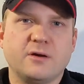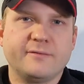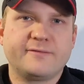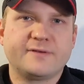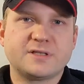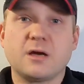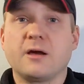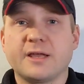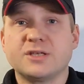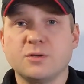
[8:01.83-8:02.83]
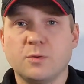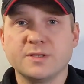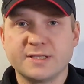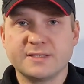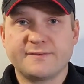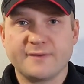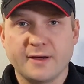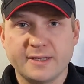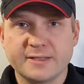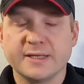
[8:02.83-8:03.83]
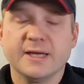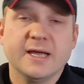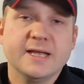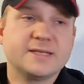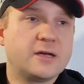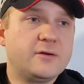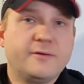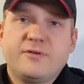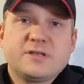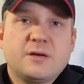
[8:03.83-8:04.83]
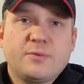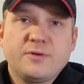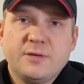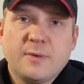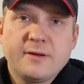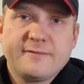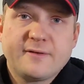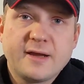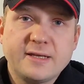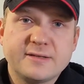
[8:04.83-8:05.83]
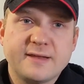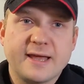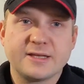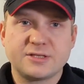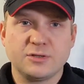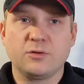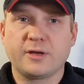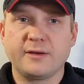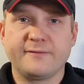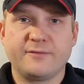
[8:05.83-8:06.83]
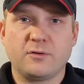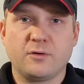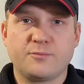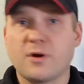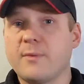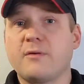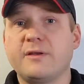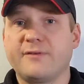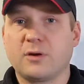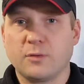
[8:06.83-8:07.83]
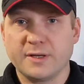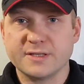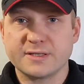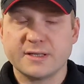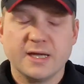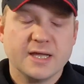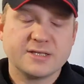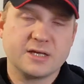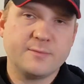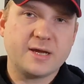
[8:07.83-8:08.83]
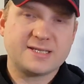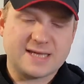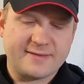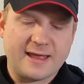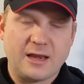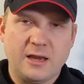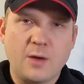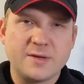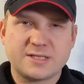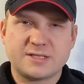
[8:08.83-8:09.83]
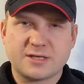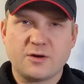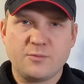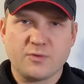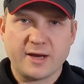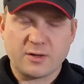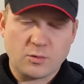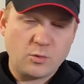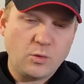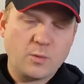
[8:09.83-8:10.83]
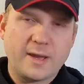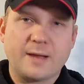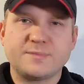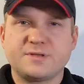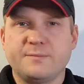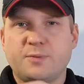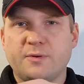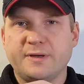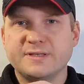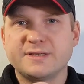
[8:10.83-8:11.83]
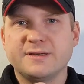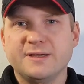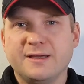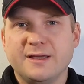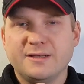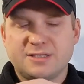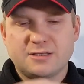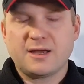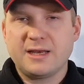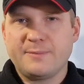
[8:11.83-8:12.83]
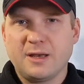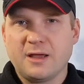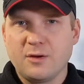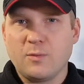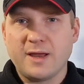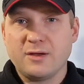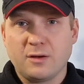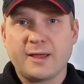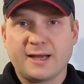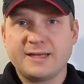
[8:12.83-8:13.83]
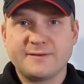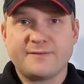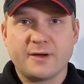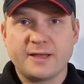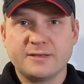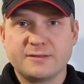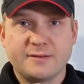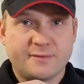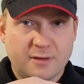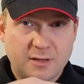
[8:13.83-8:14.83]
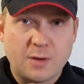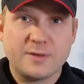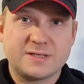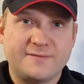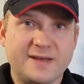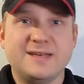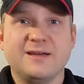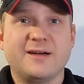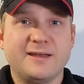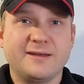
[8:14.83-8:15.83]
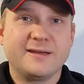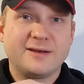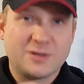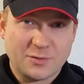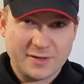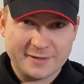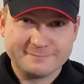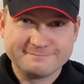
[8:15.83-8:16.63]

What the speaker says: of targets you're wanting to find. So for example, you might find that you're looking primarily for coins. So you might set that lowest tone break all the way up to the point slightly below where you're likely to find the lowest VDI coin,